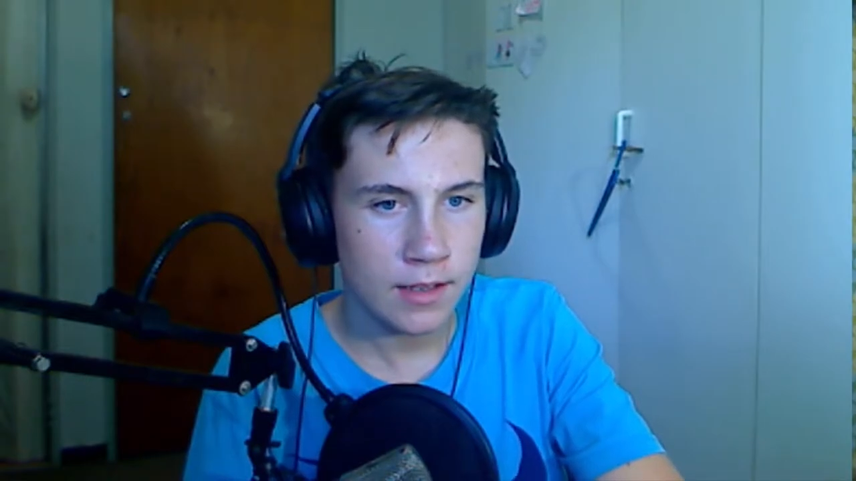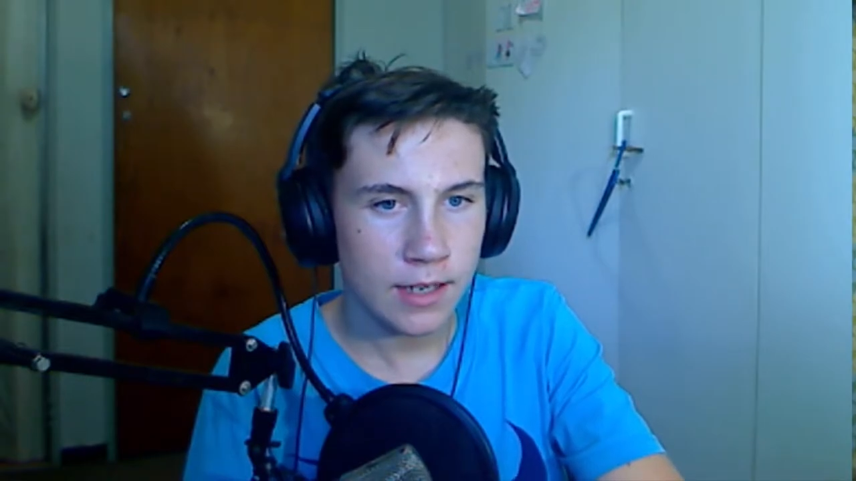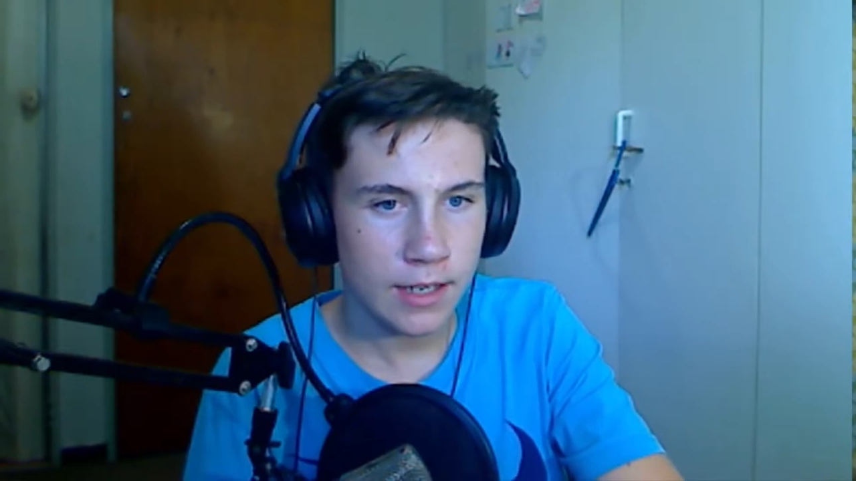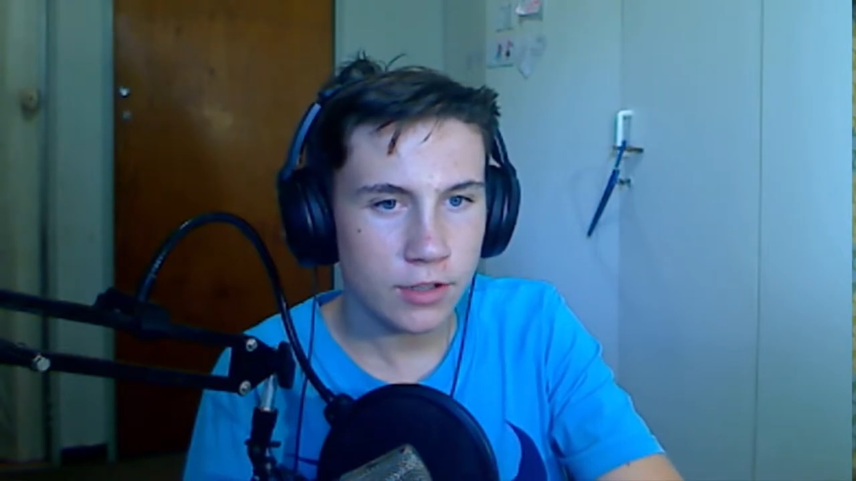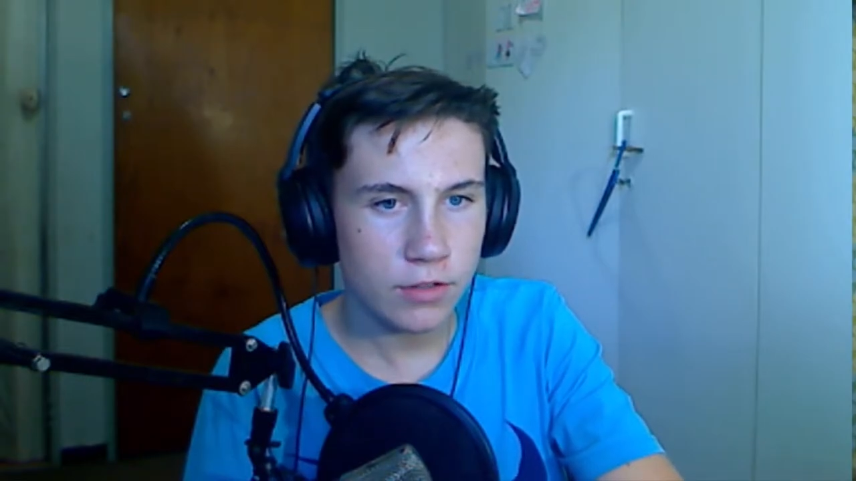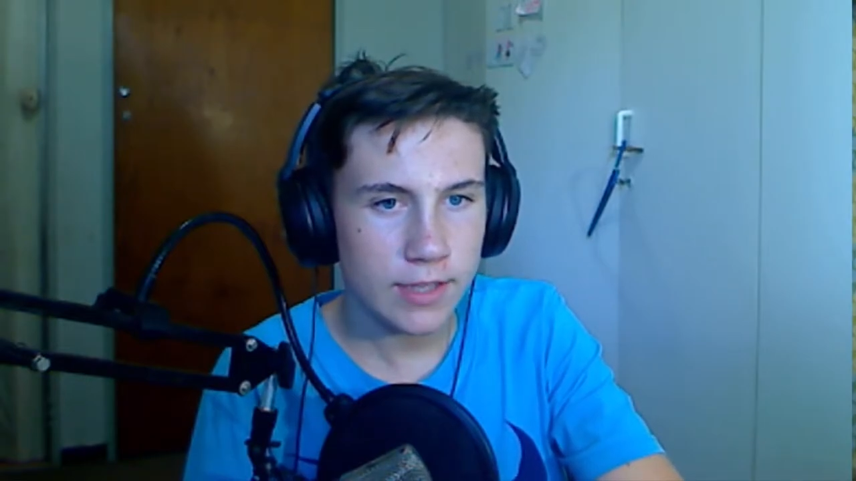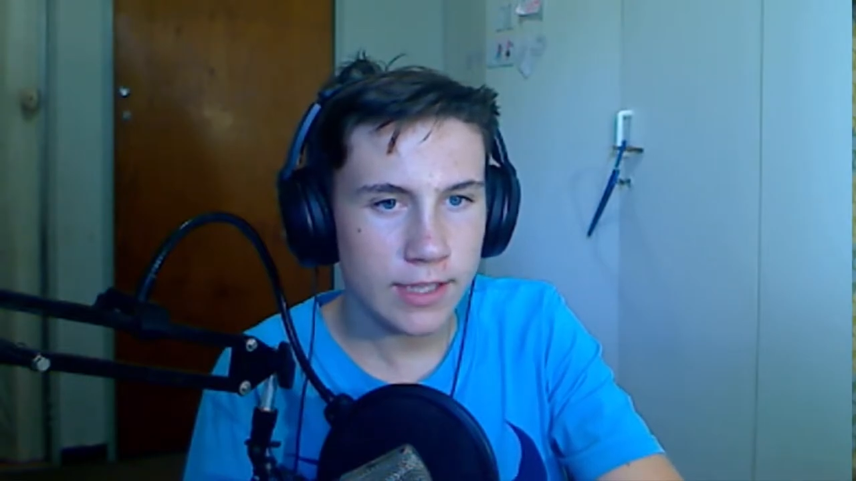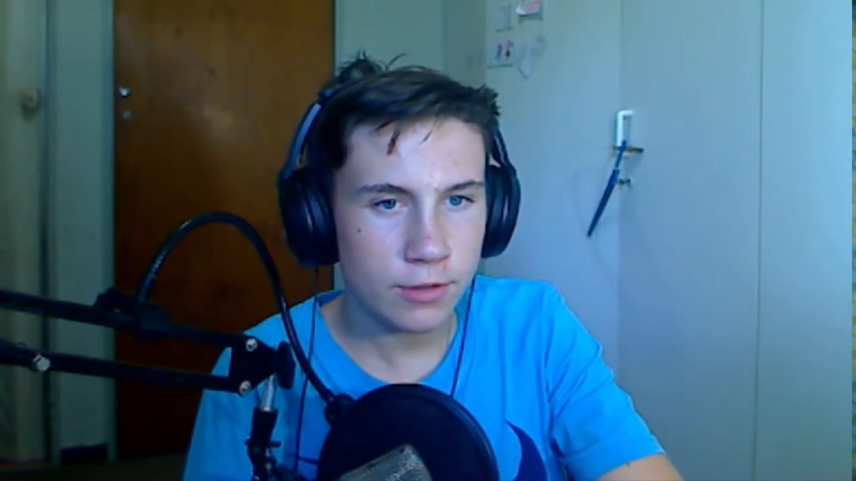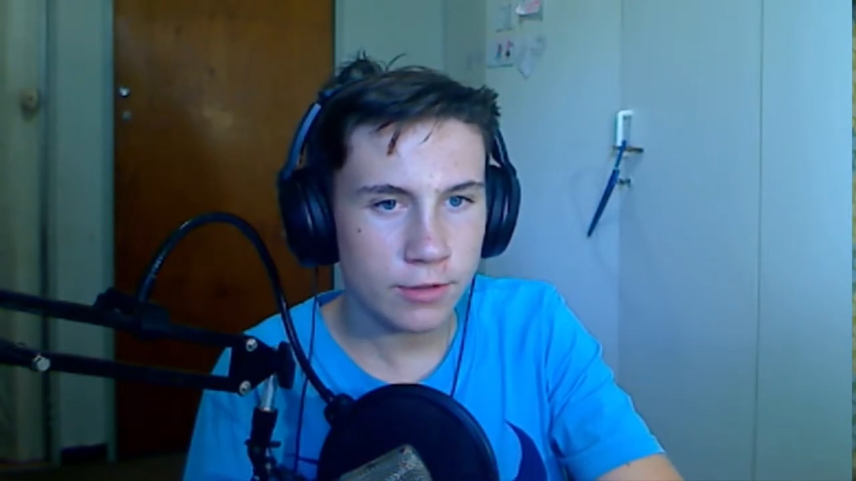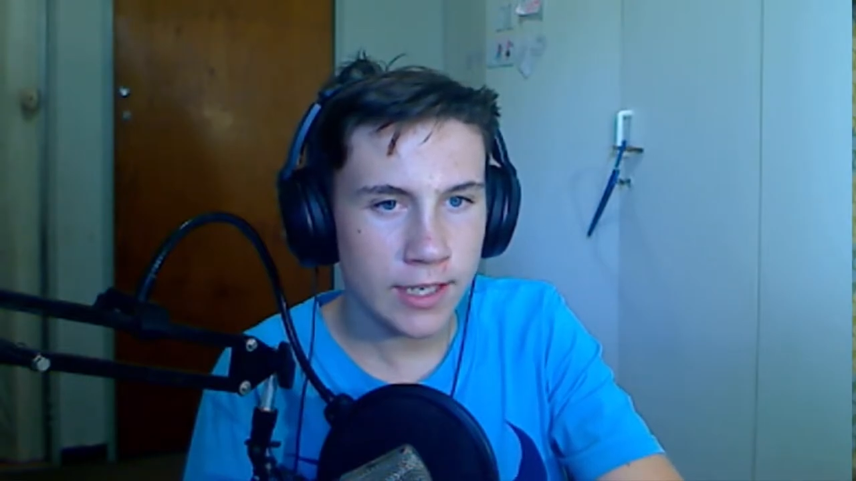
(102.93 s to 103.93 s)
I knew
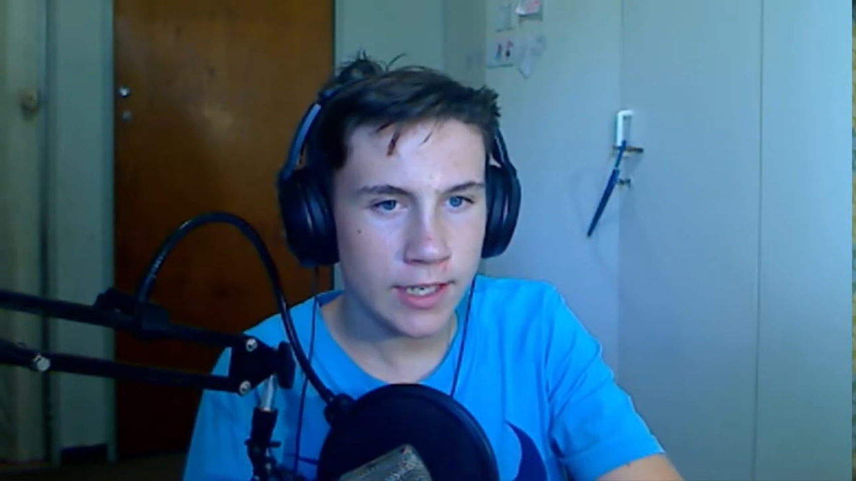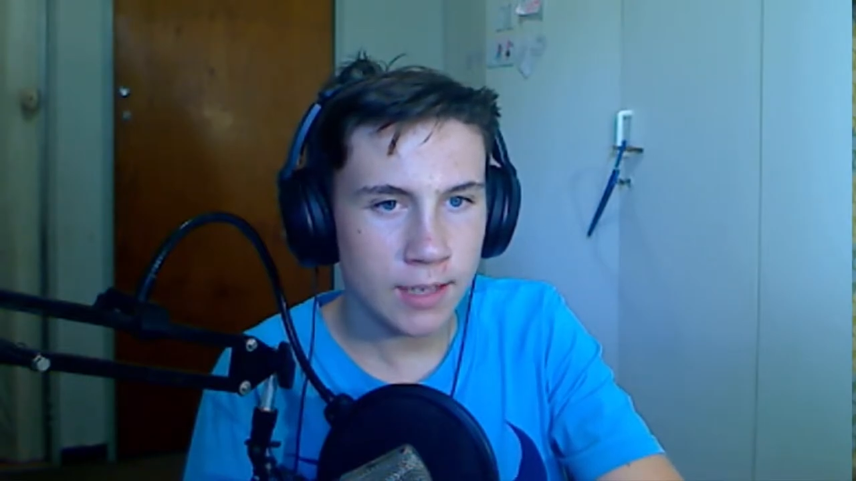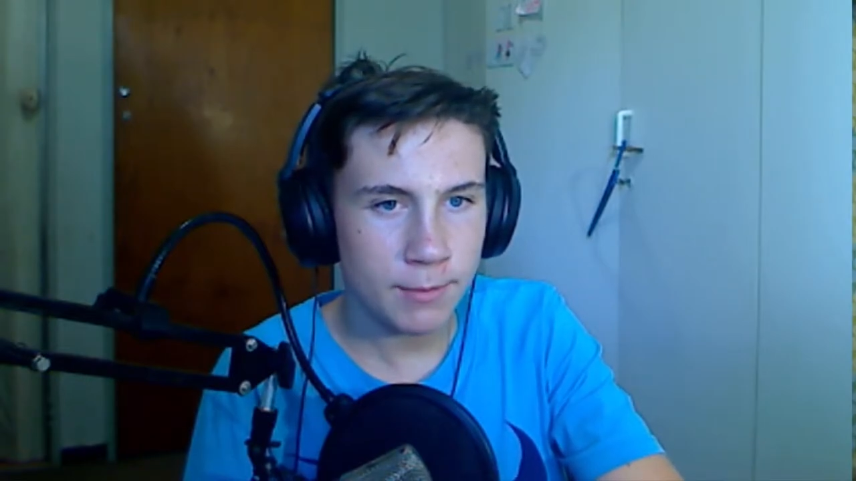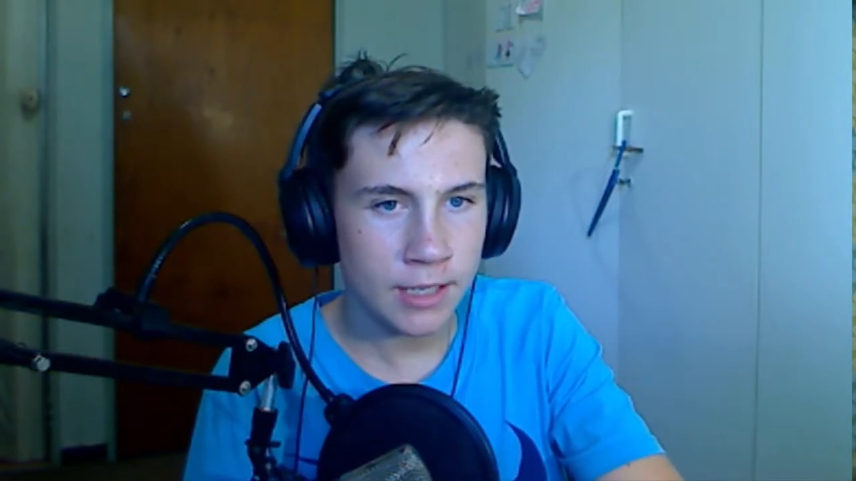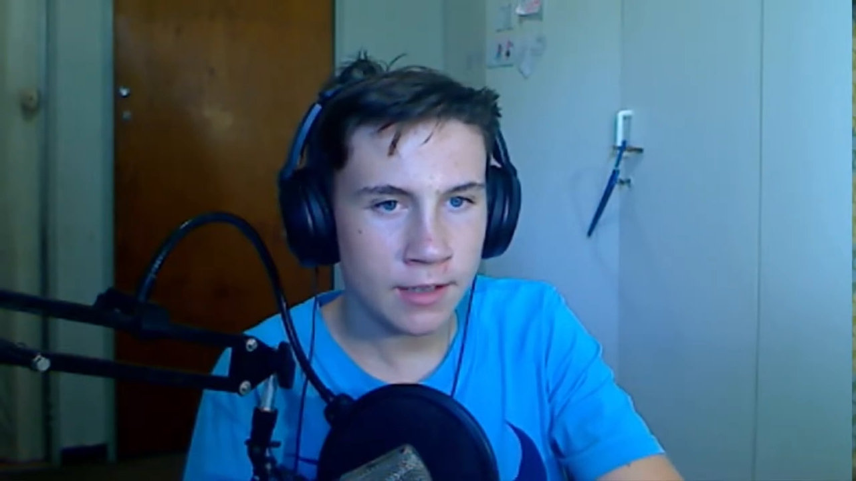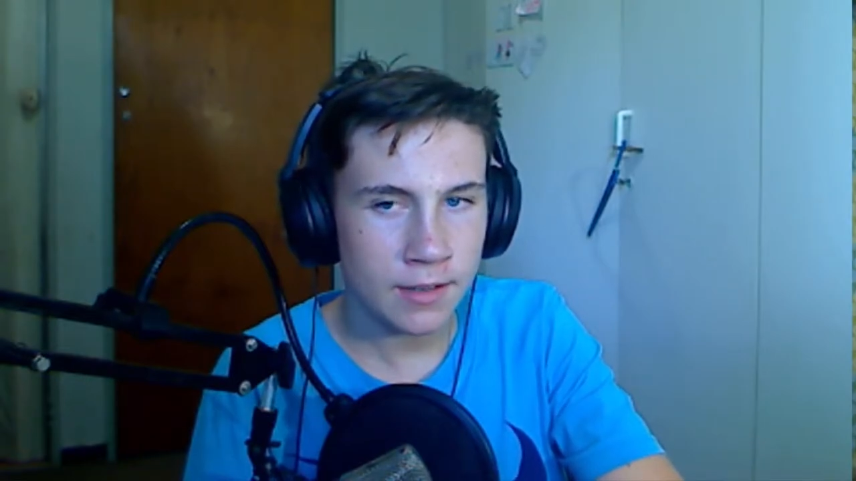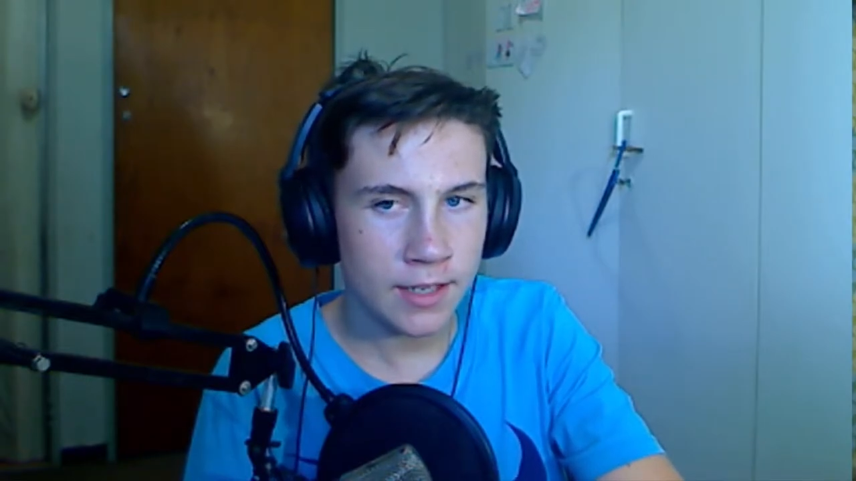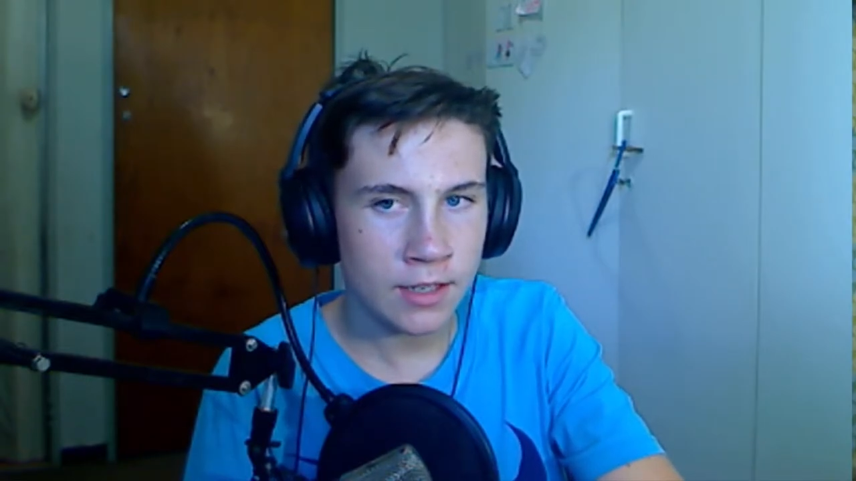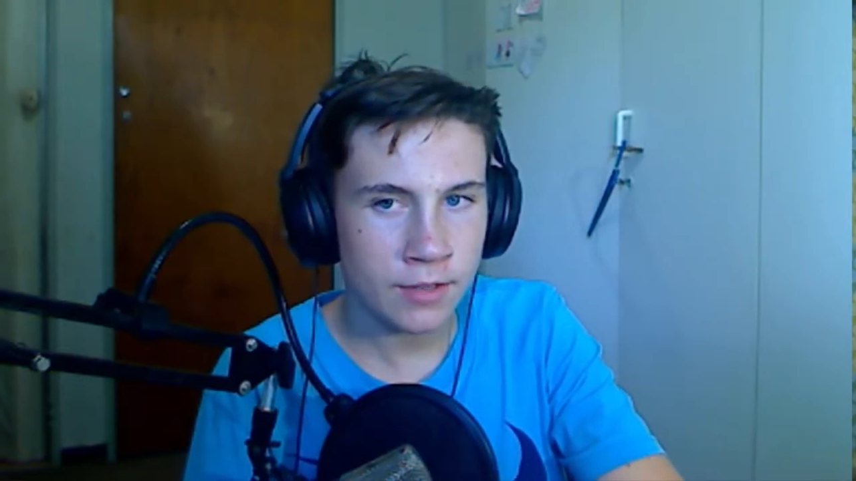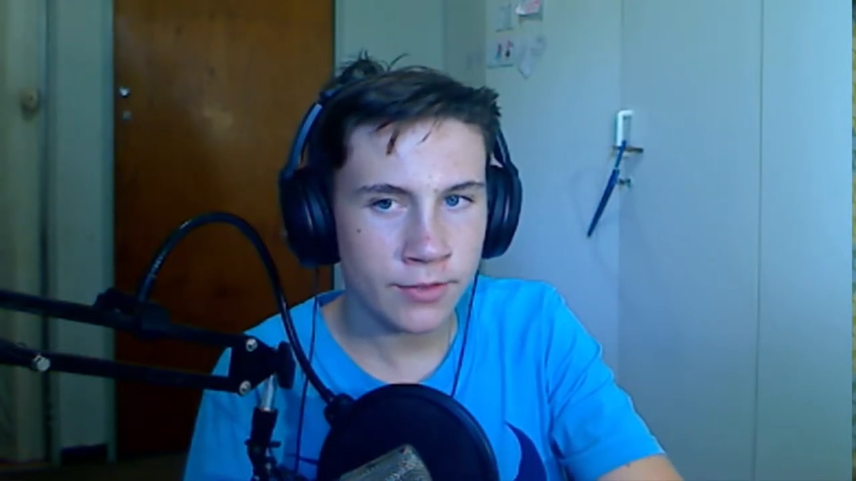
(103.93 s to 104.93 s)
that already. I mean,
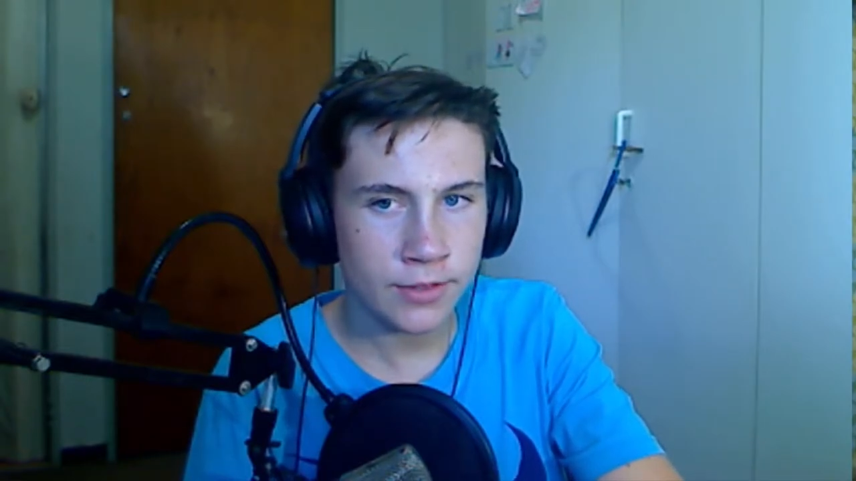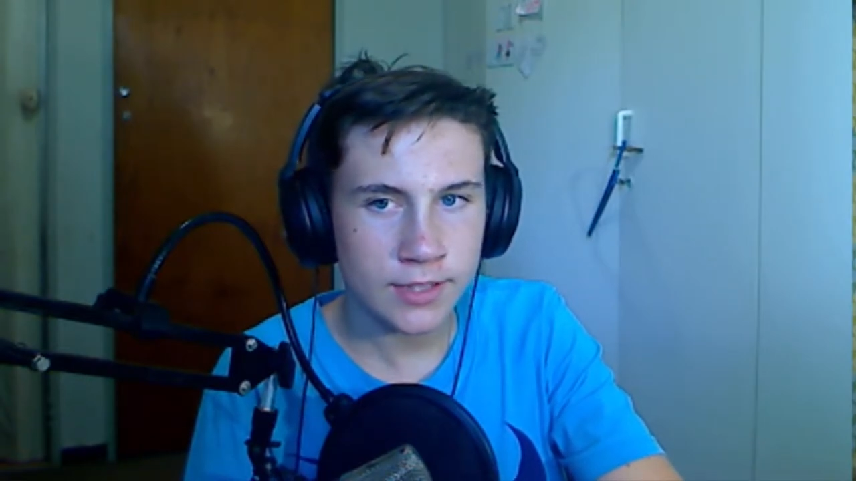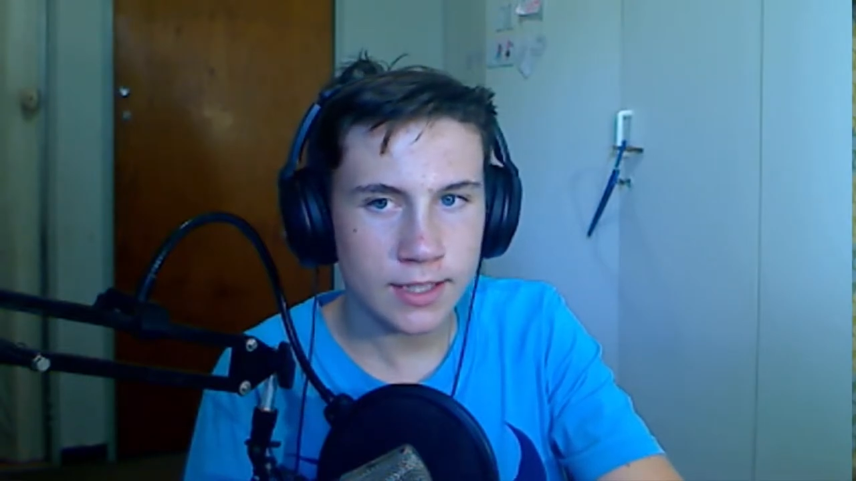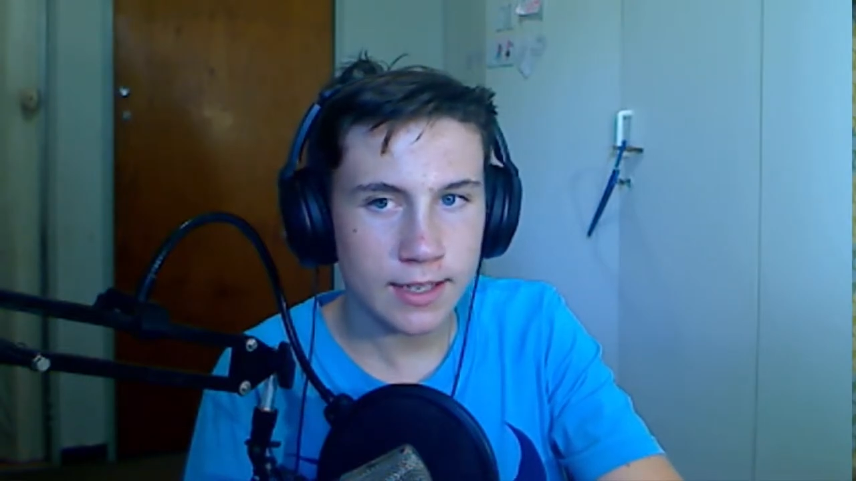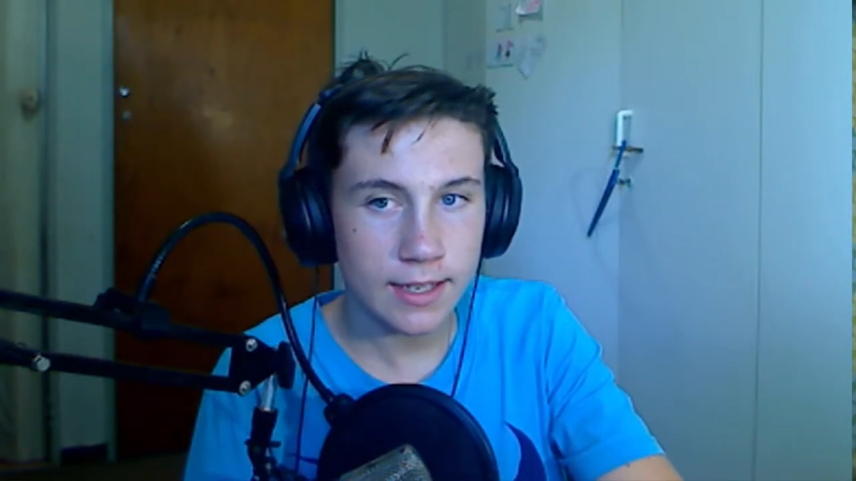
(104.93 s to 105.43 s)
and it feels